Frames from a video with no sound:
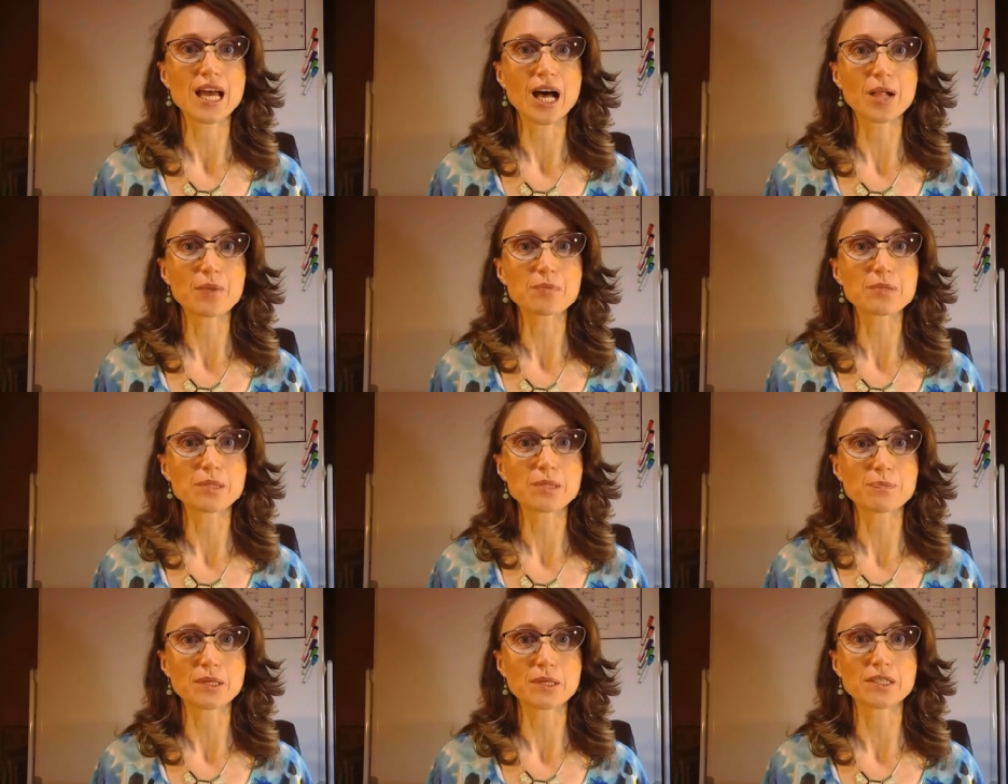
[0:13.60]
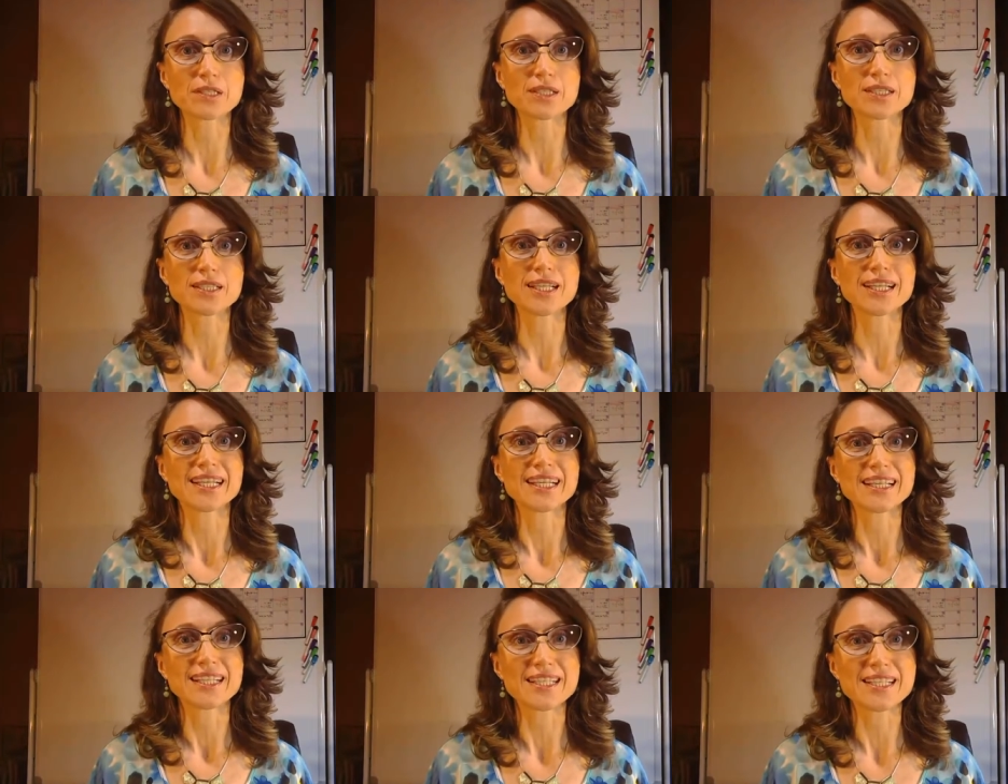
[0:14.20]
helps build
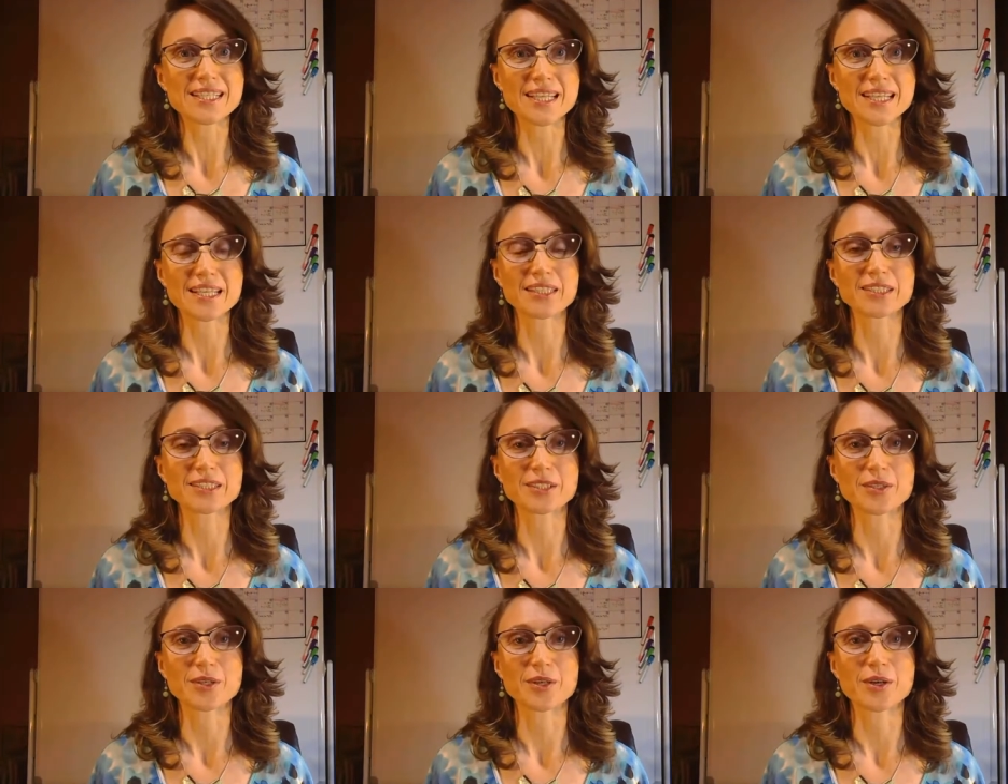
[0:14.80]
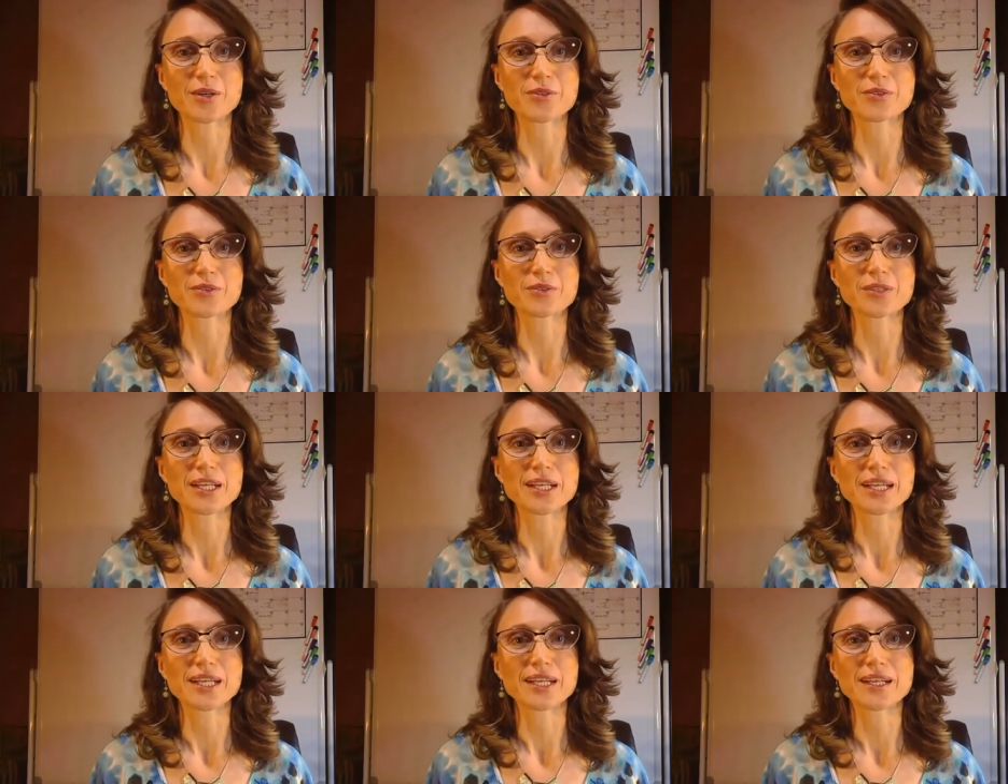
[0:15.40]
a sense of
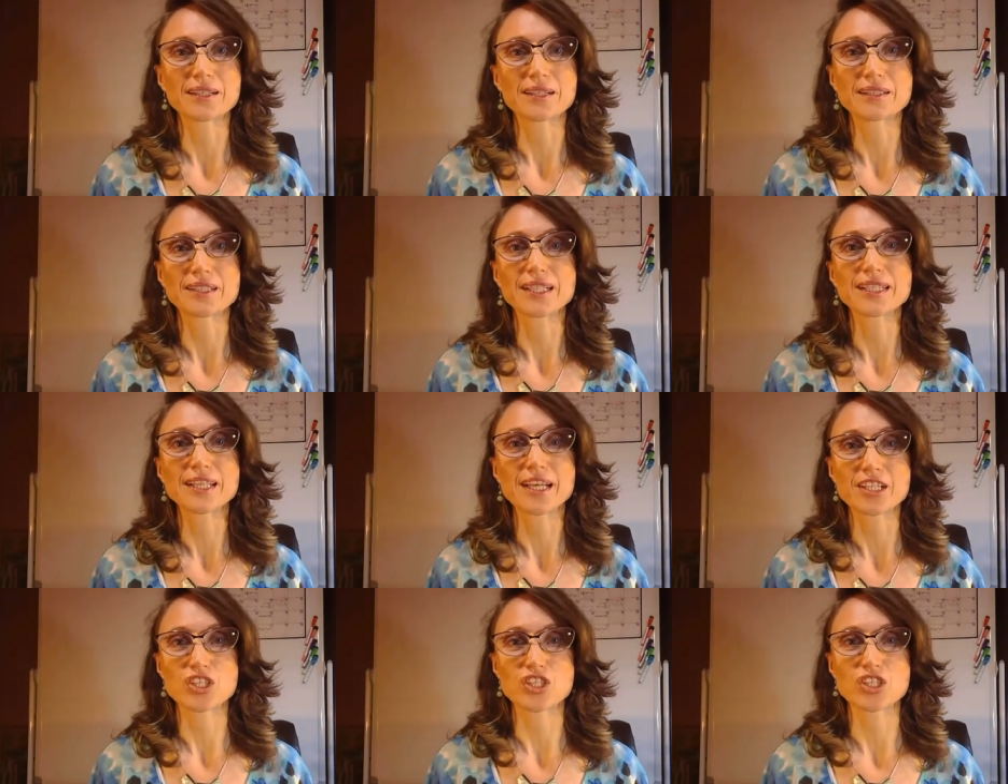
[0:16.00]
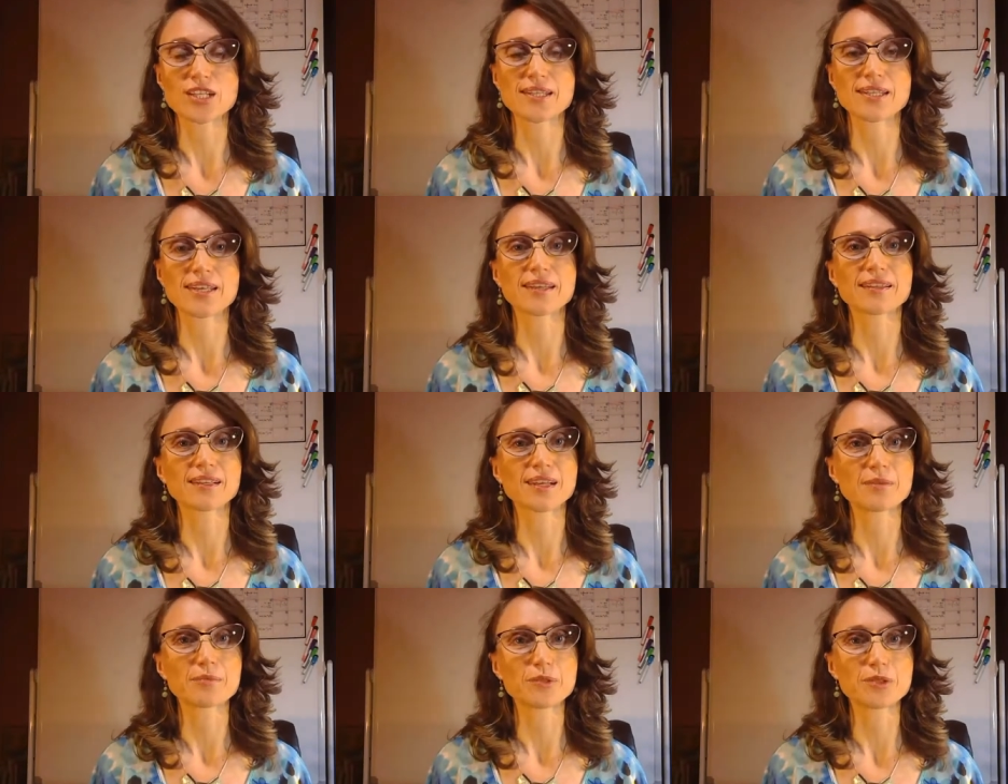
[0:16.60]
a connection
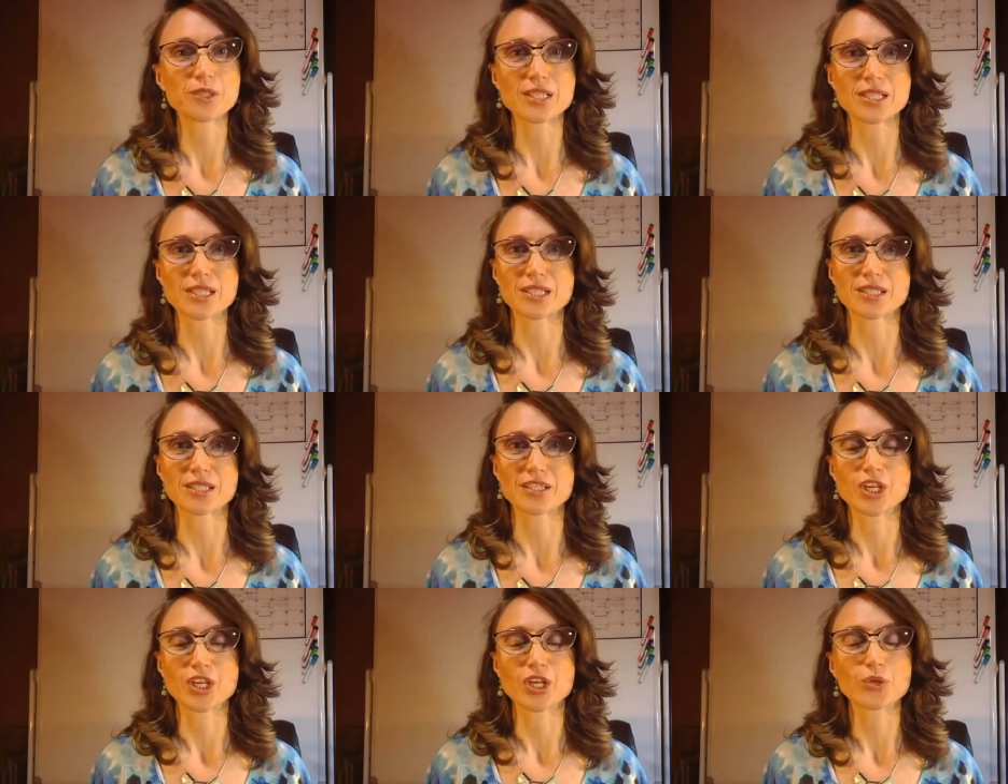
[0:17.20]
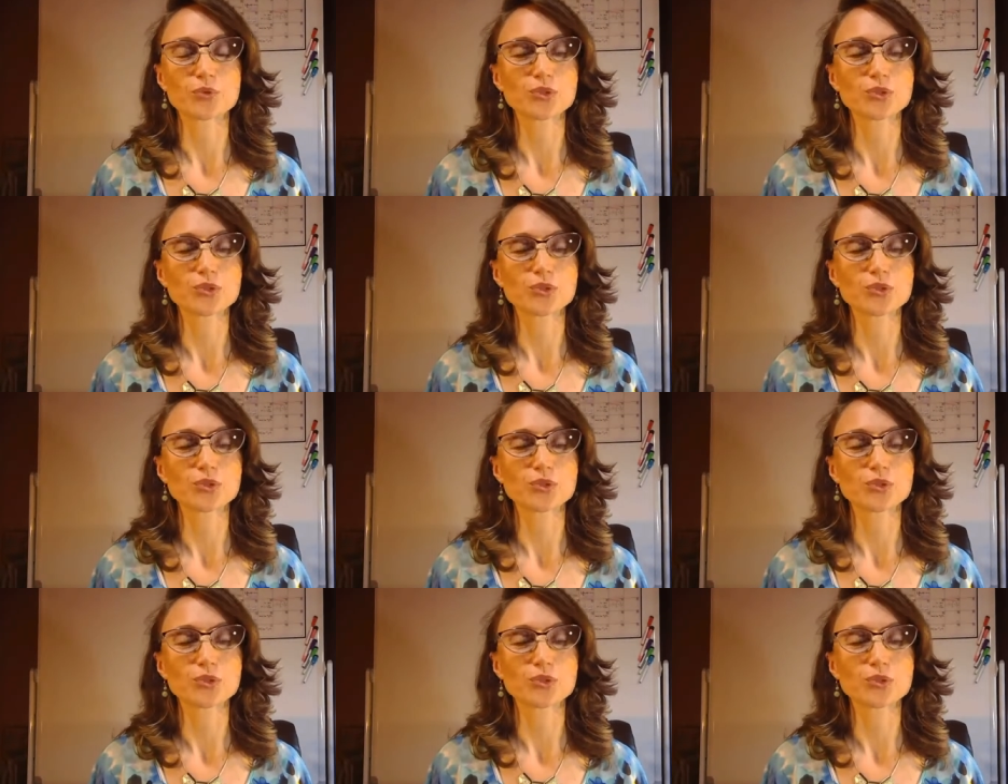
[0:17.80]
and community,